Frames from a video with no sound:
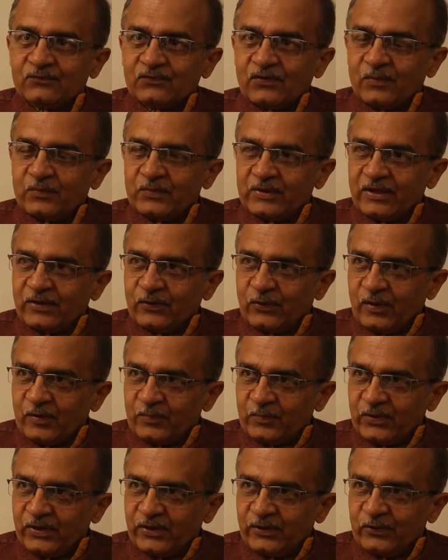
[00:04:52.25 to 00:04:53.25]
from their
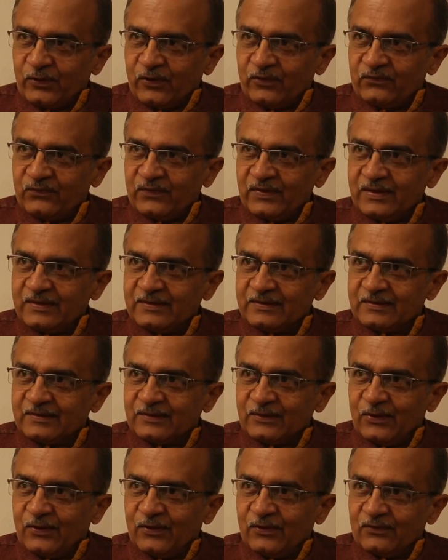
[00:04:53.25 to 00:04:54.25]
corporate
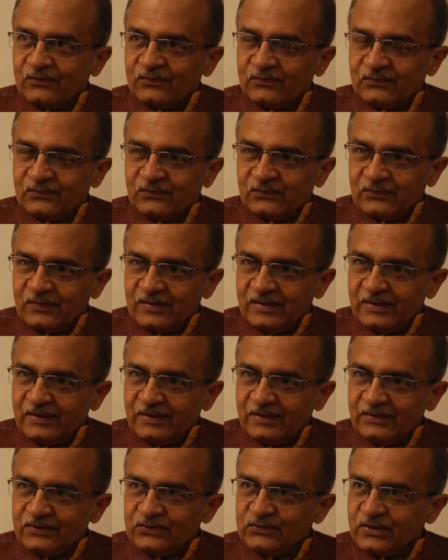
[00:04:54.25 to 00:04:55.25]
office of
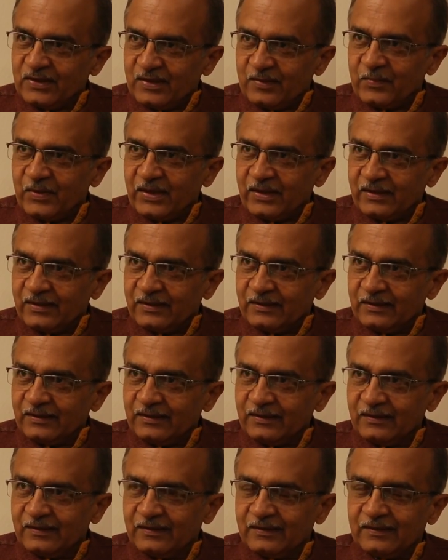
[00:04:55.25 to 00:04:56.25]
the chairman,
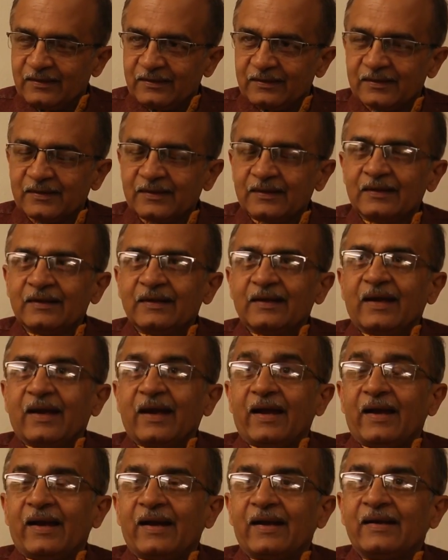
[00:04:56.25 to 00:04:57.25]

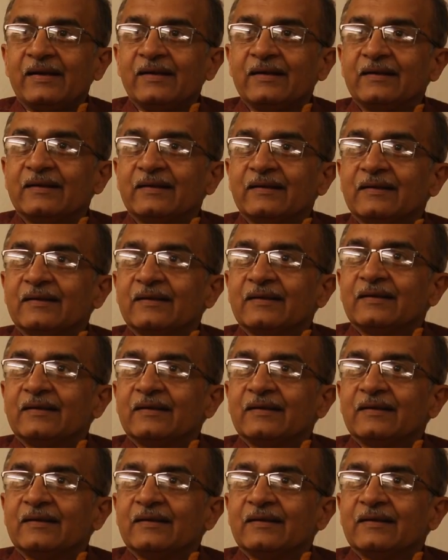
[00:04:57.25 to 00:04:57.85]
and